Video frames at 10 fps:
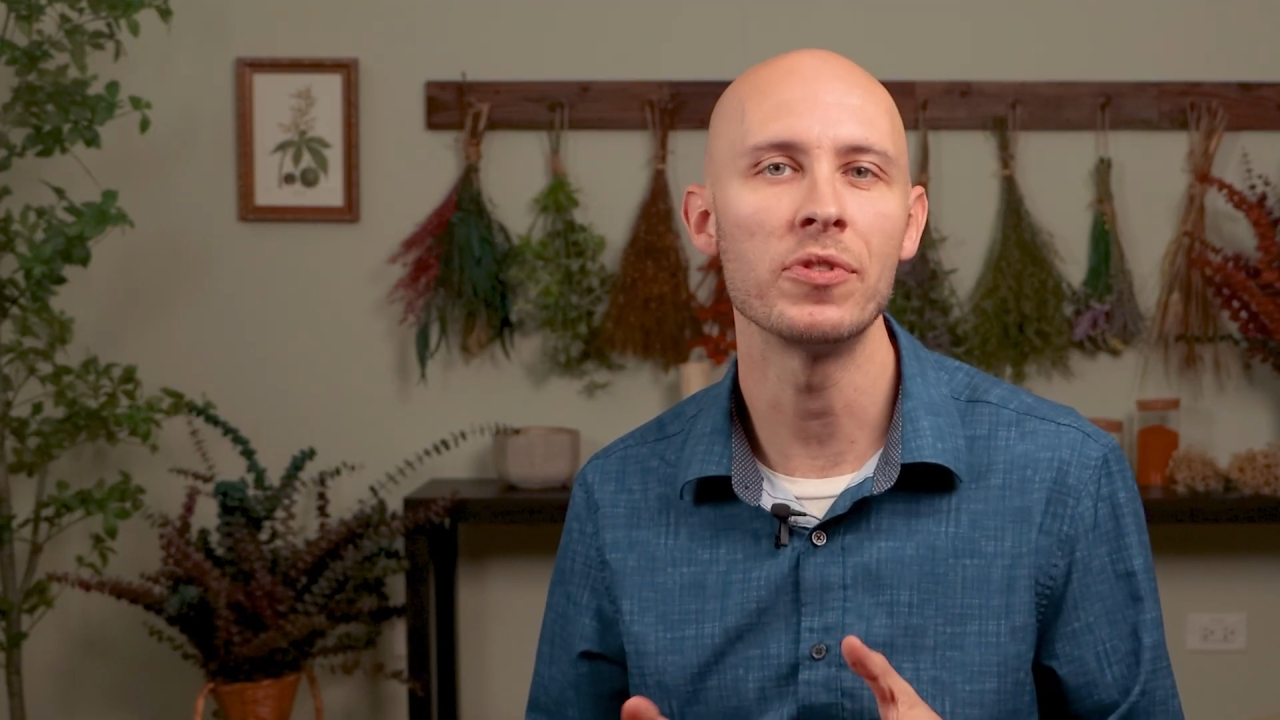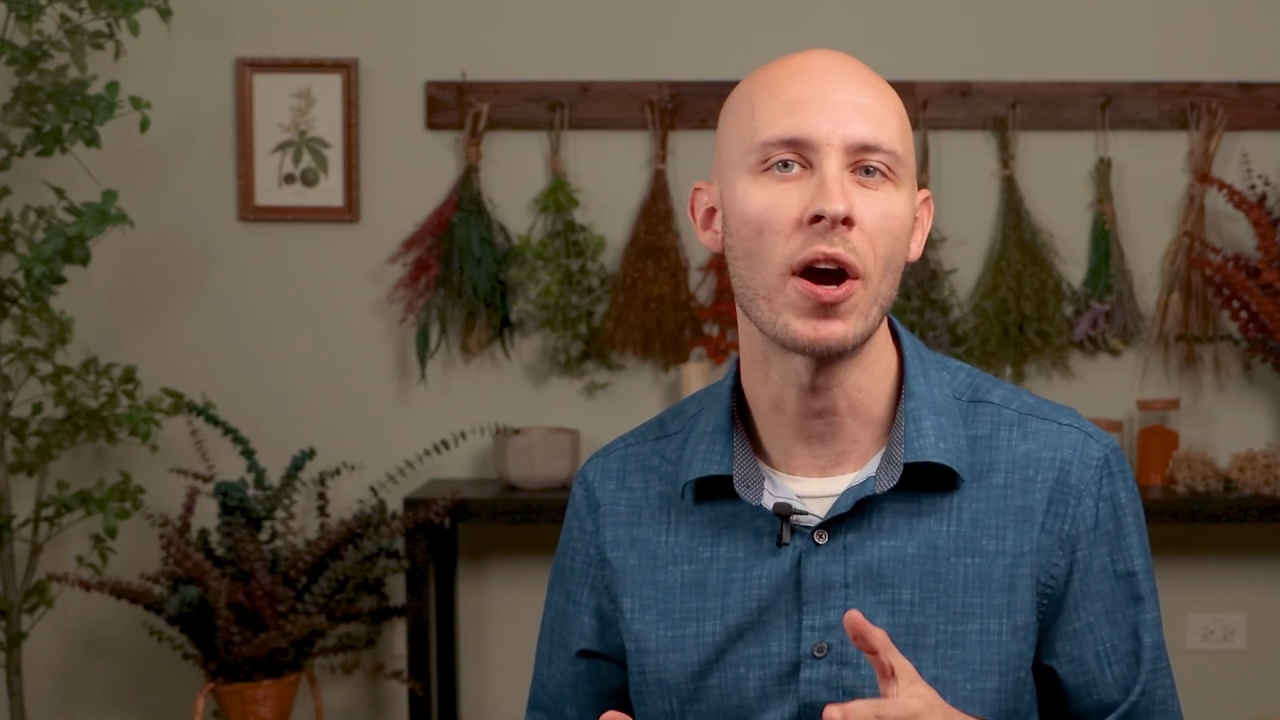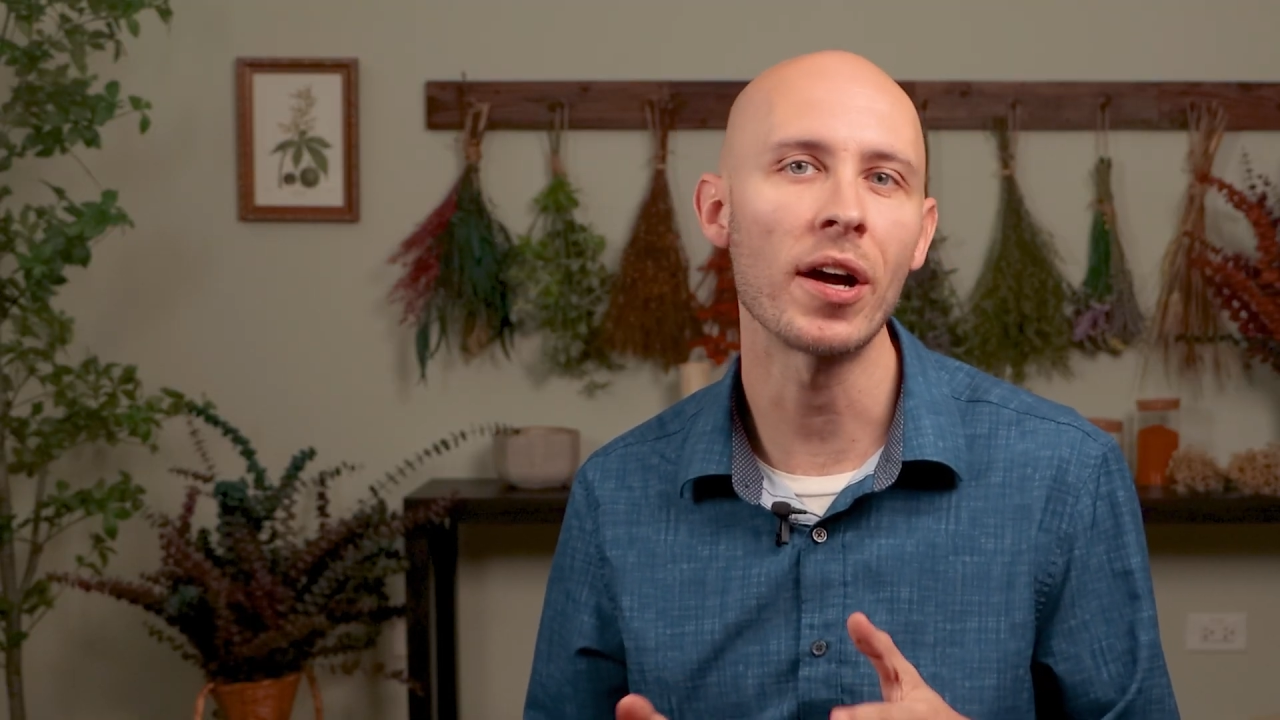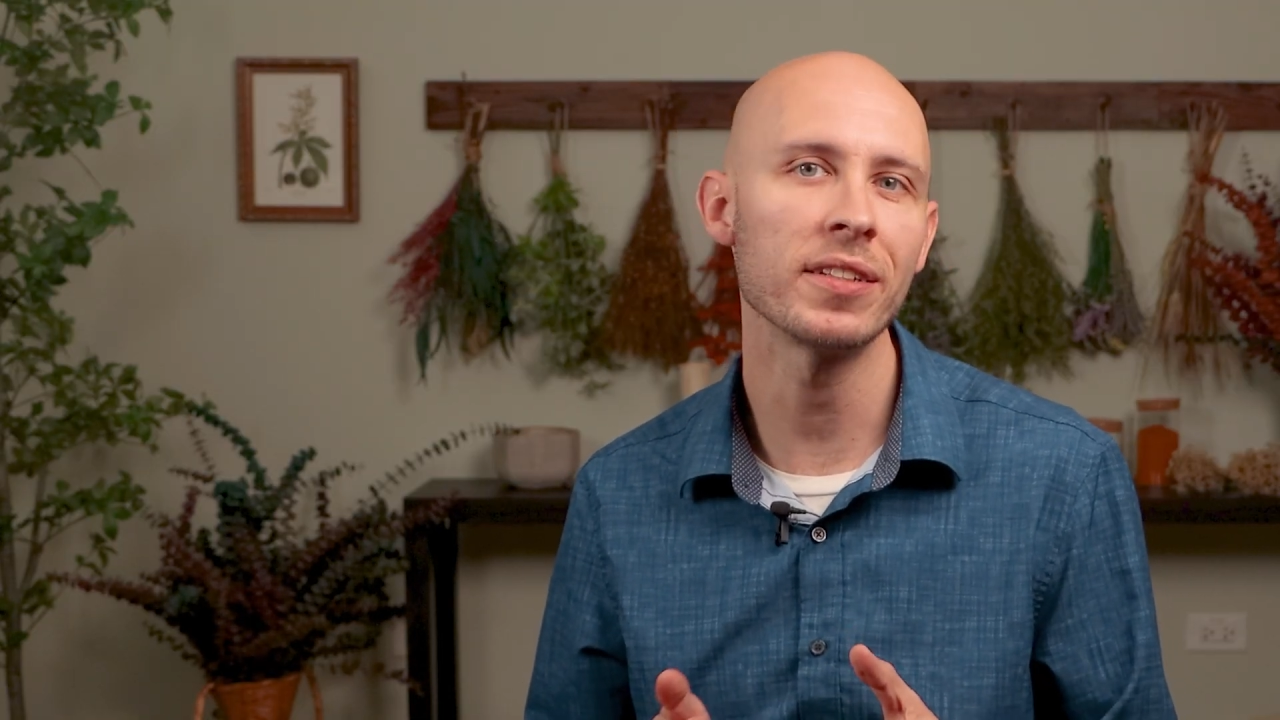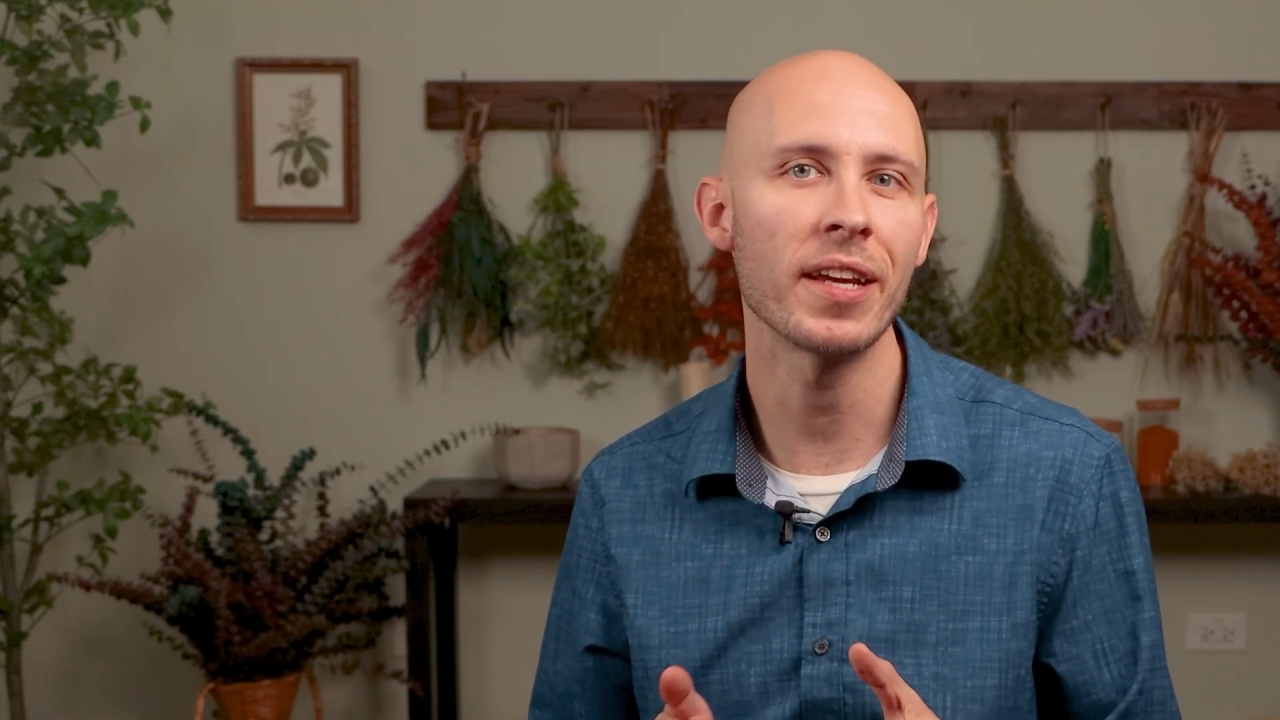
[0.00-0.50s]

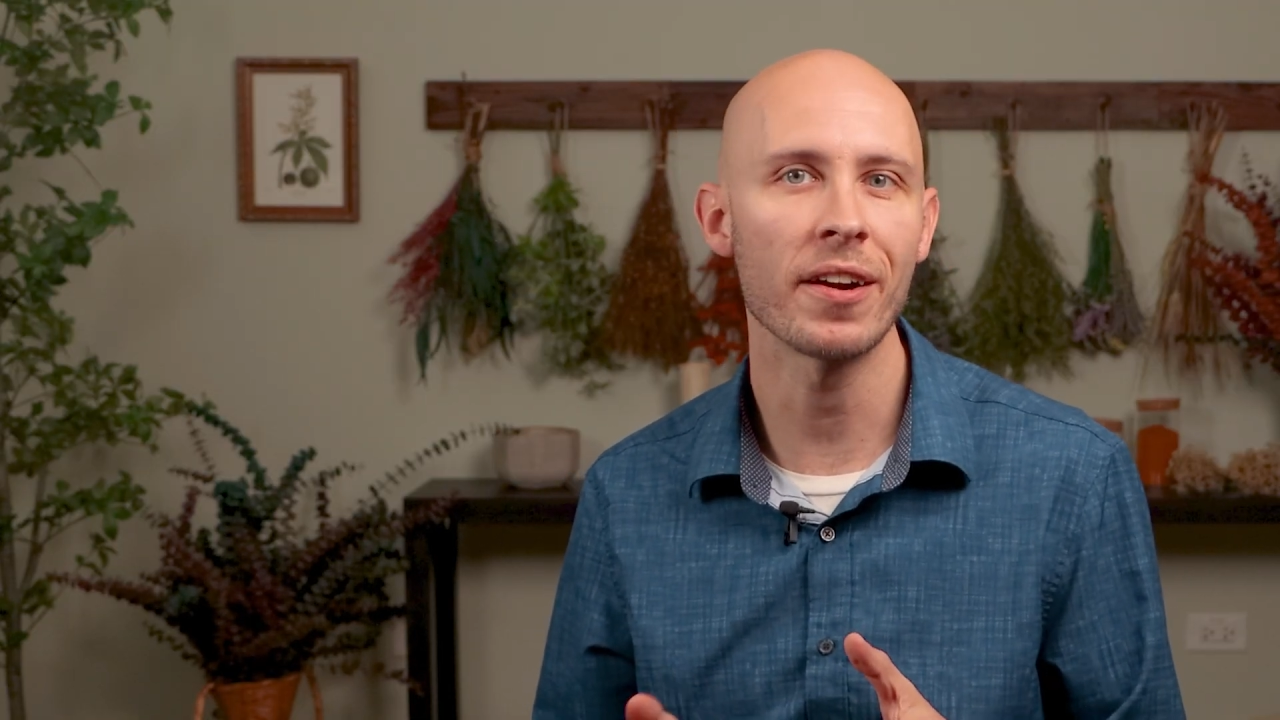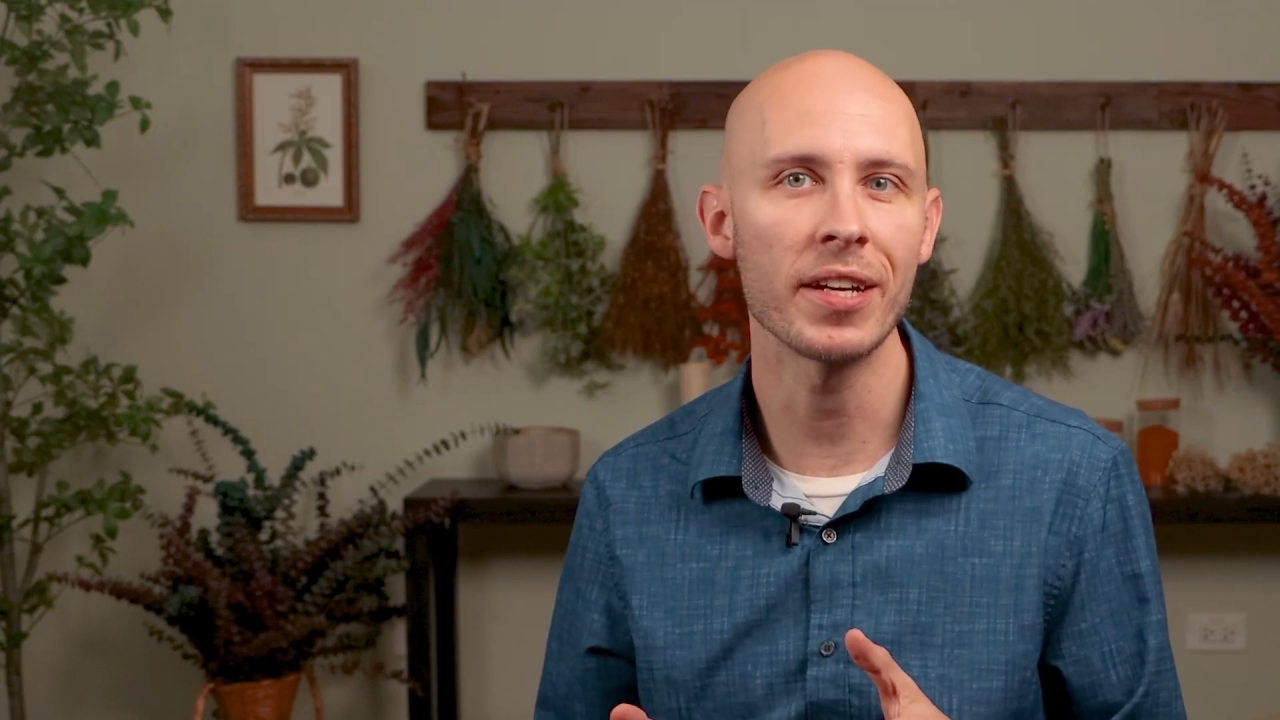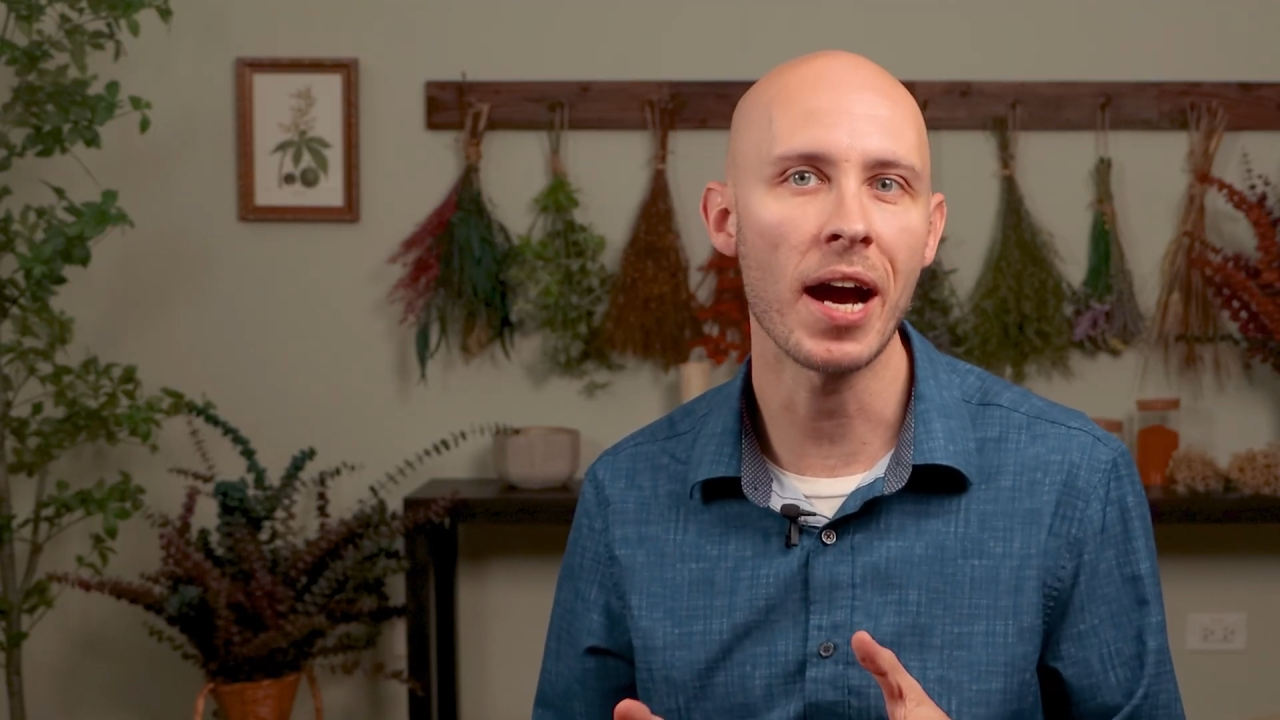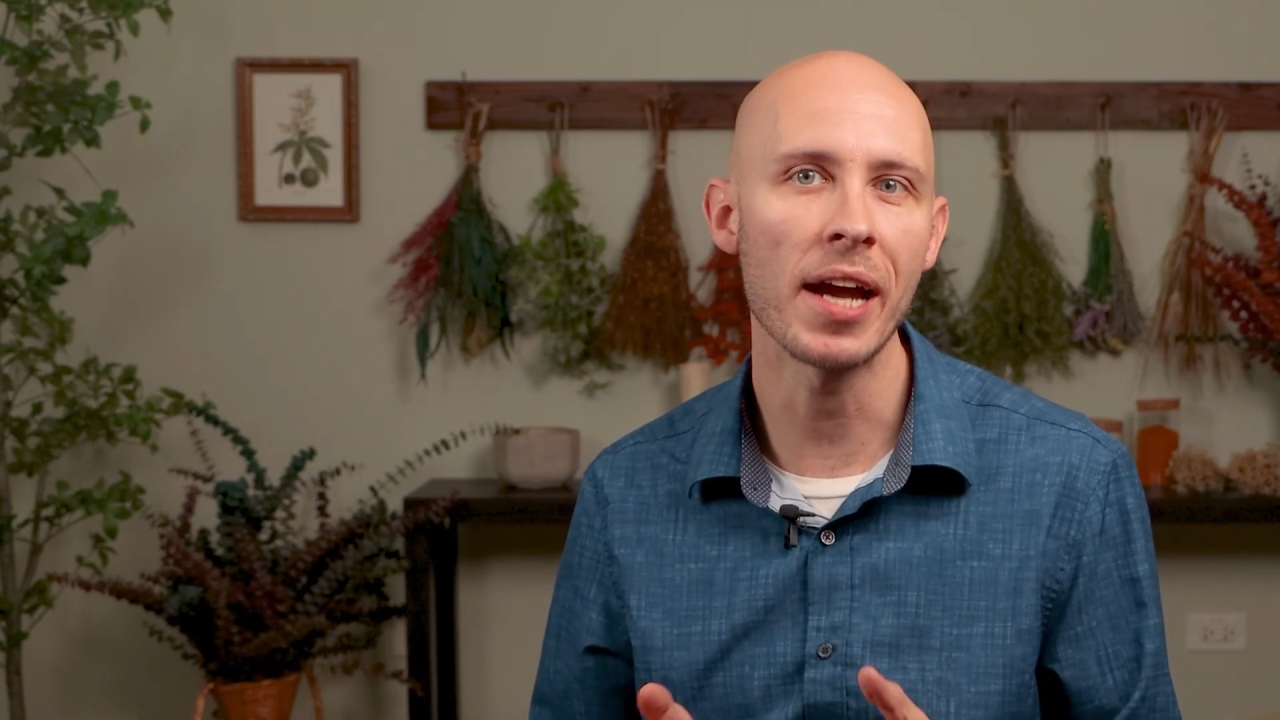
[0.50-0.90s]
non-dairy